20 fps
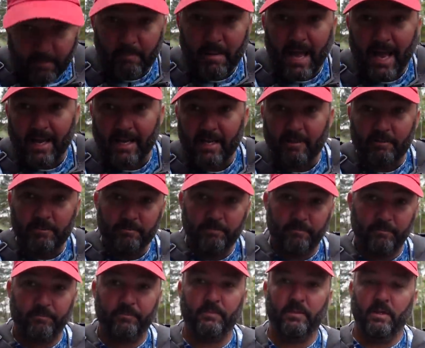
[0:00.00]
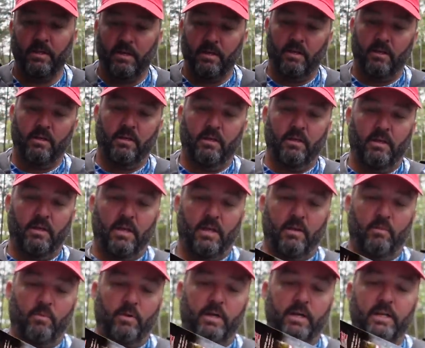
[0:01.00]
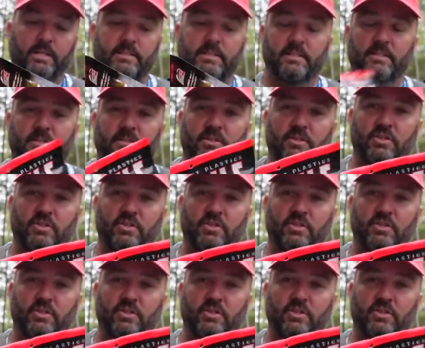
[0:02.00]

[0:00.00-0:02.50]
a bag of them. And what it is, it's the